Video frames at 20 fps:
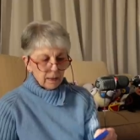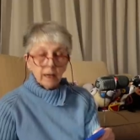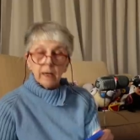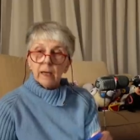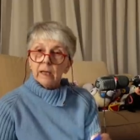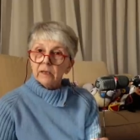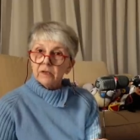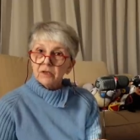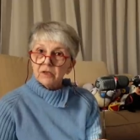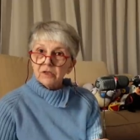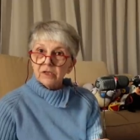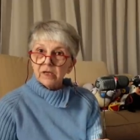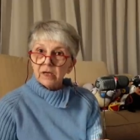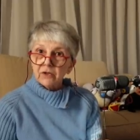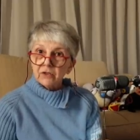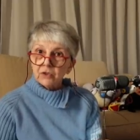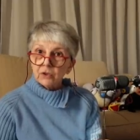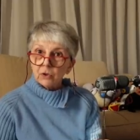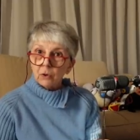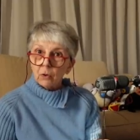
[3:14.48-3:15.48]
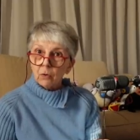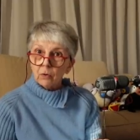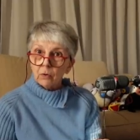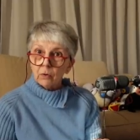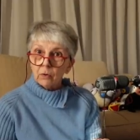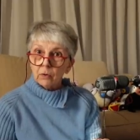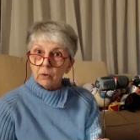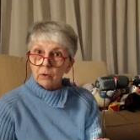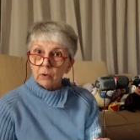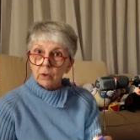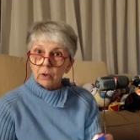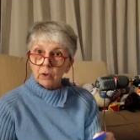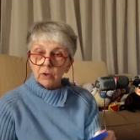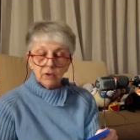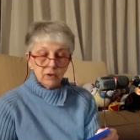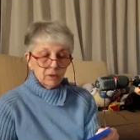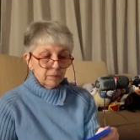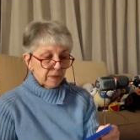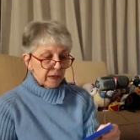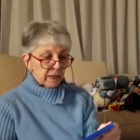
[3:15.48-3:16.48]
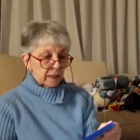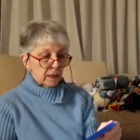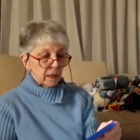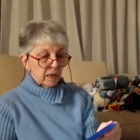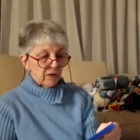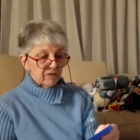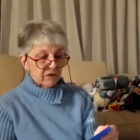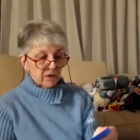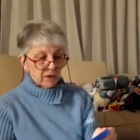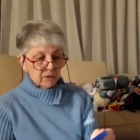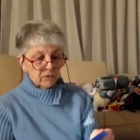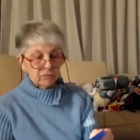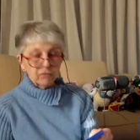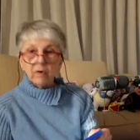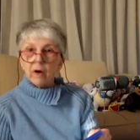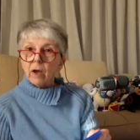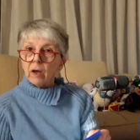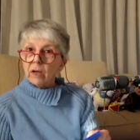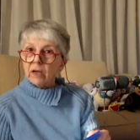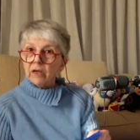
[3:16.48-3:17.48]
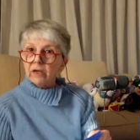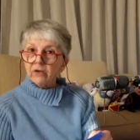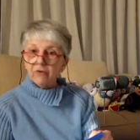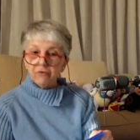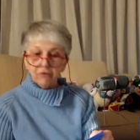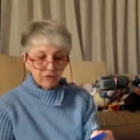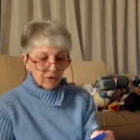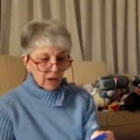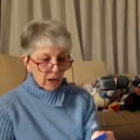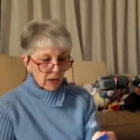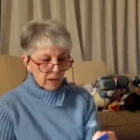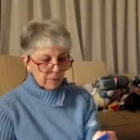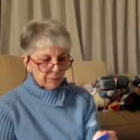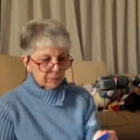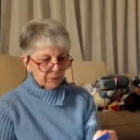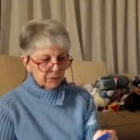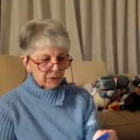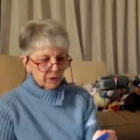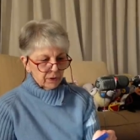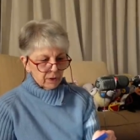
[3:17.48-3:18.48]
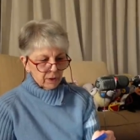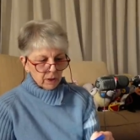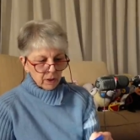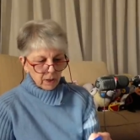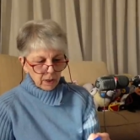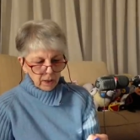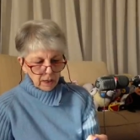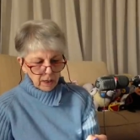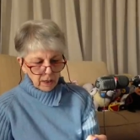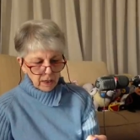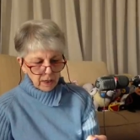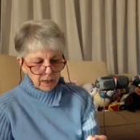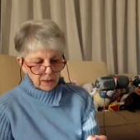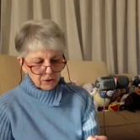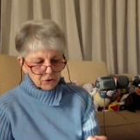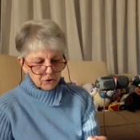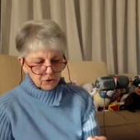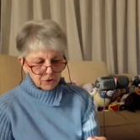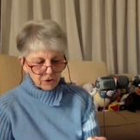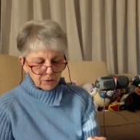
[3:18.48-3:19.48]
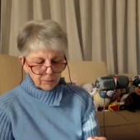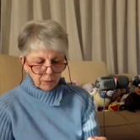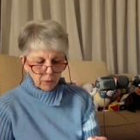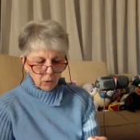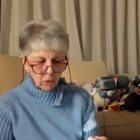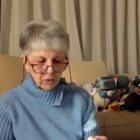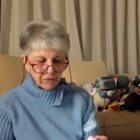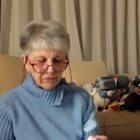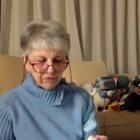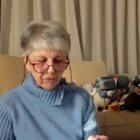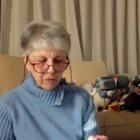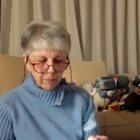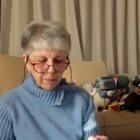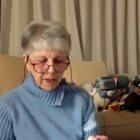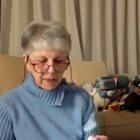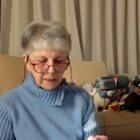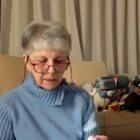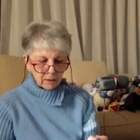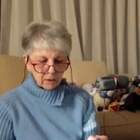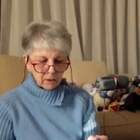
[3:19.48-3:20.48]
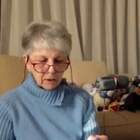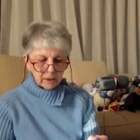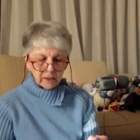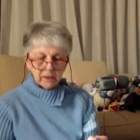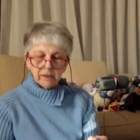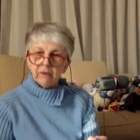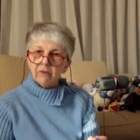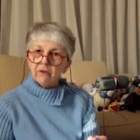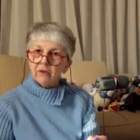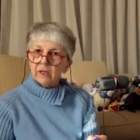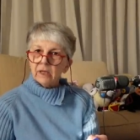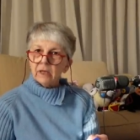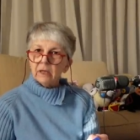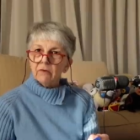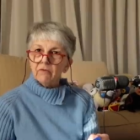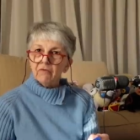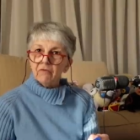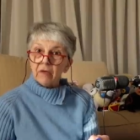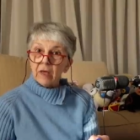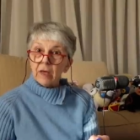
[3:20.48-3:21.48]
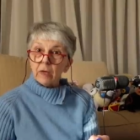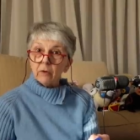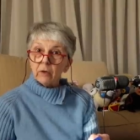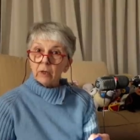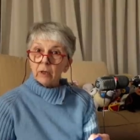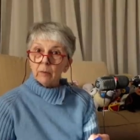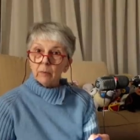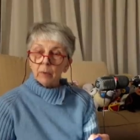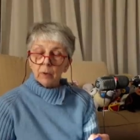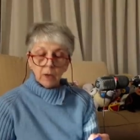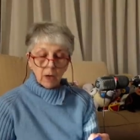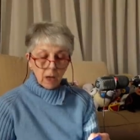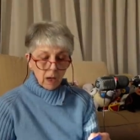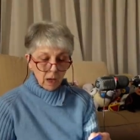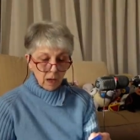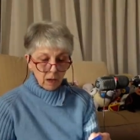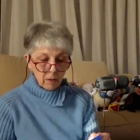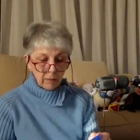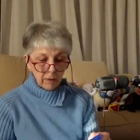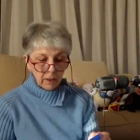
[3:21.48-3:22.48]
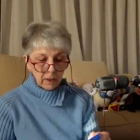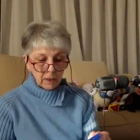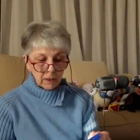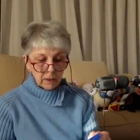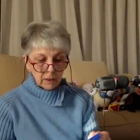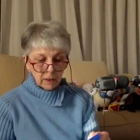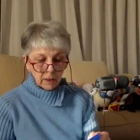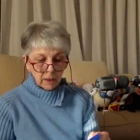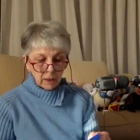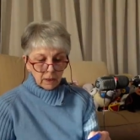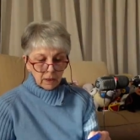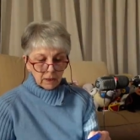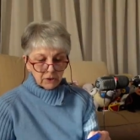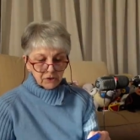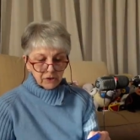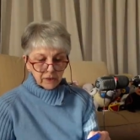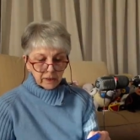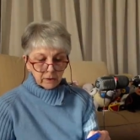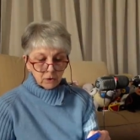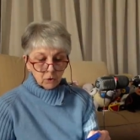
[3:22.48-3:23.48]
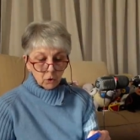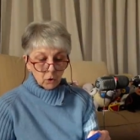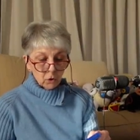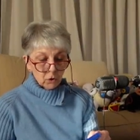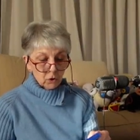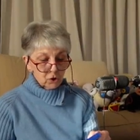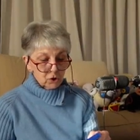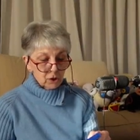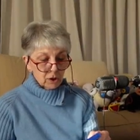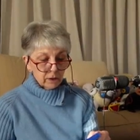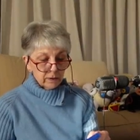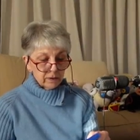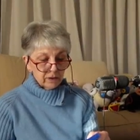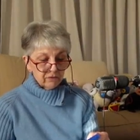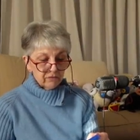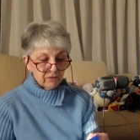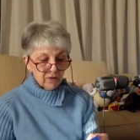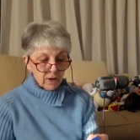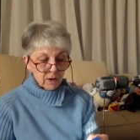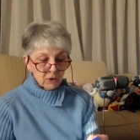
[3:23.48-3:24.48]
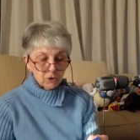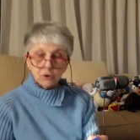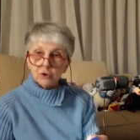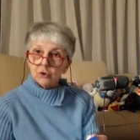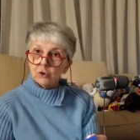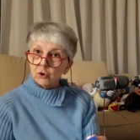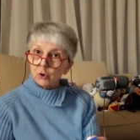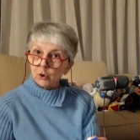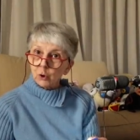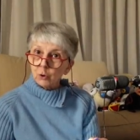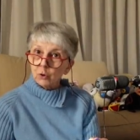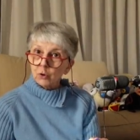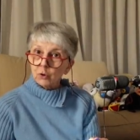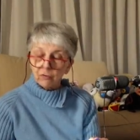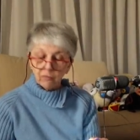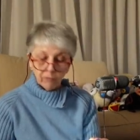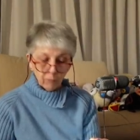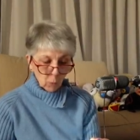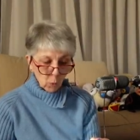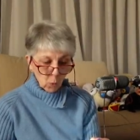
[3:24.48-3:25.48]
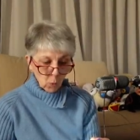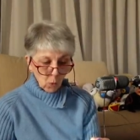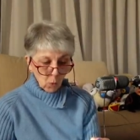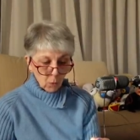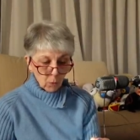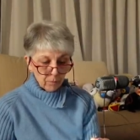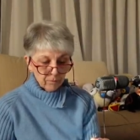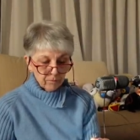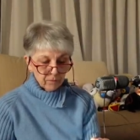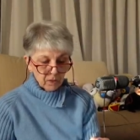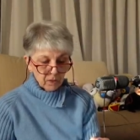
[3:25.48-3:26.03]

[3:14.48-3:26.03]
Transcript: And it says on the back cover, rise up and deploy for battle in the variable armor, a technologically advanced suit of war.